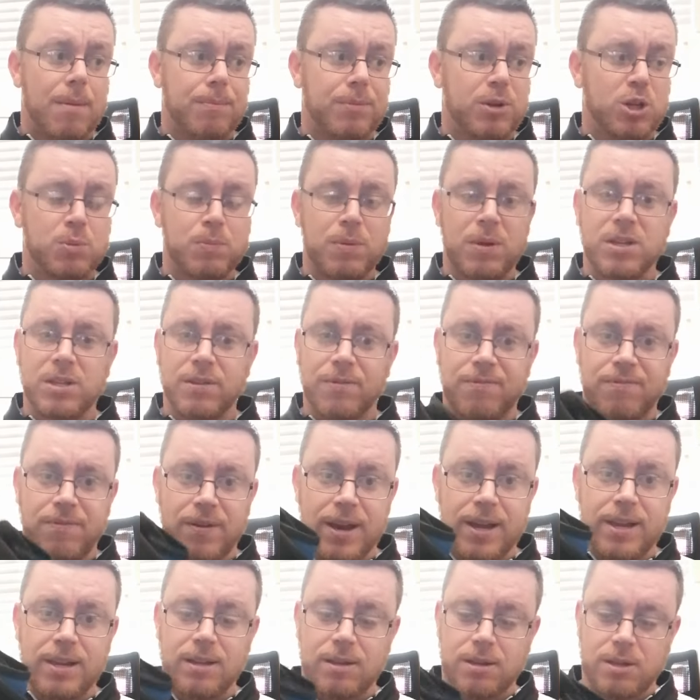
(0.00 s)
just because I
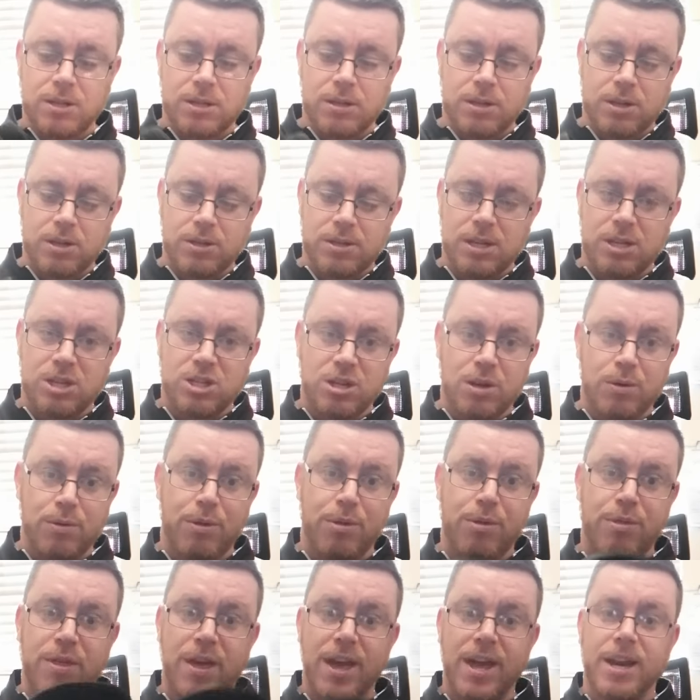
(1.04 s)
find because it's so
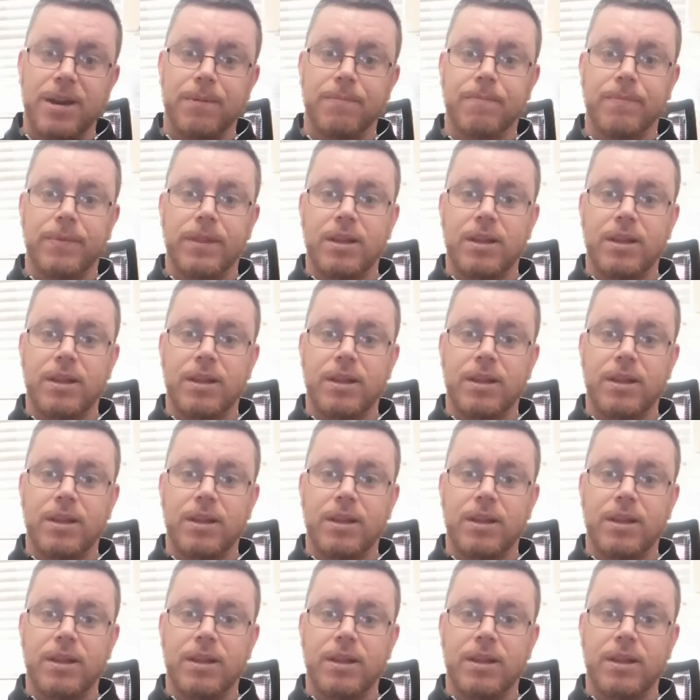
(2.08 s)
thin,